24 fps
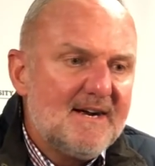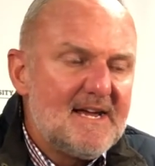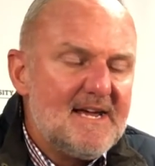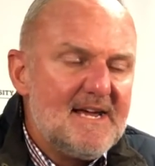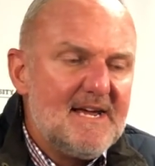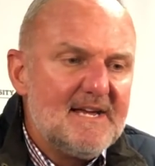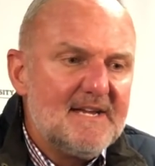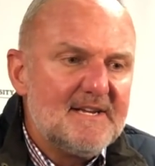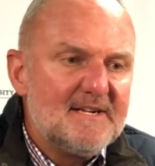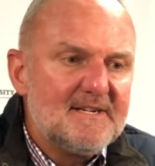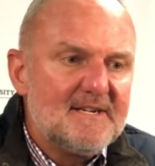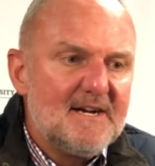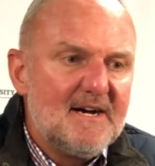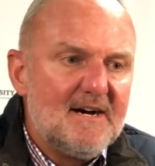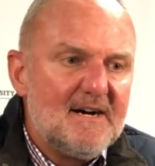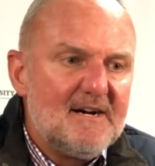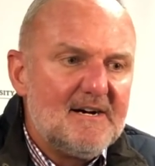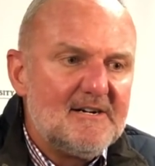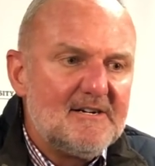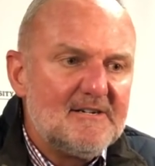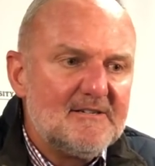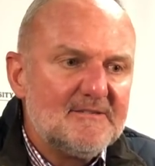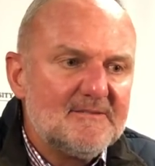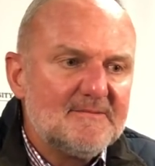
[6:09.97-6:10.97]
And
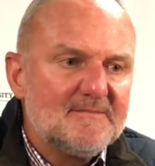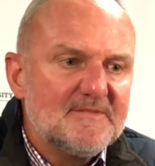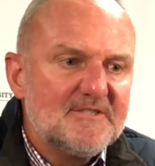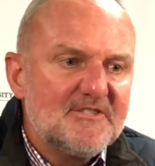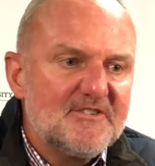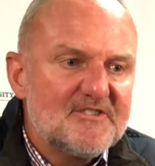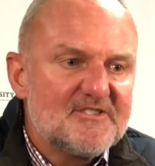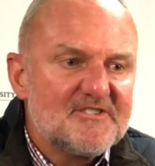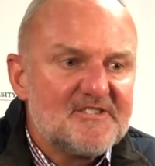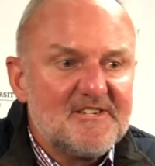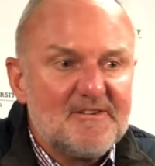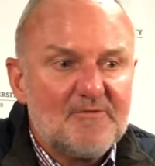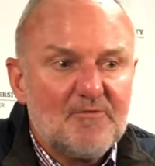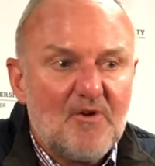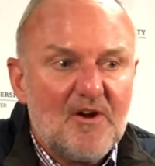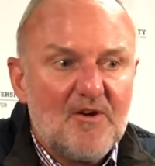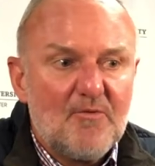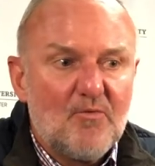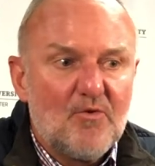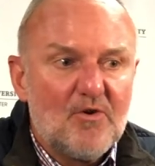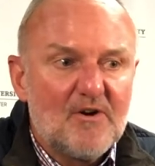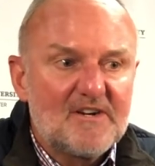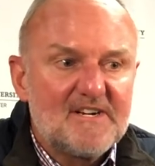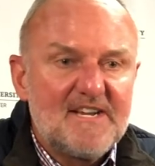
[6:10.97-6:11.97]

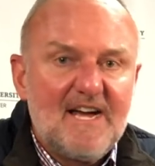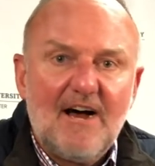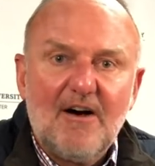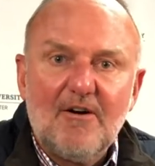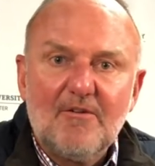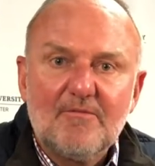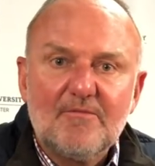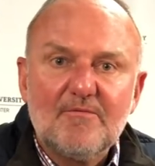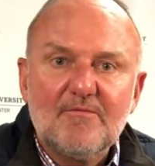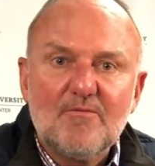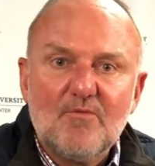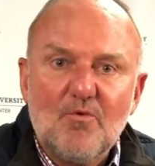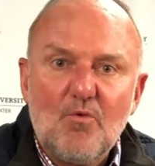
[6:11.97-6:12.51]
it worked out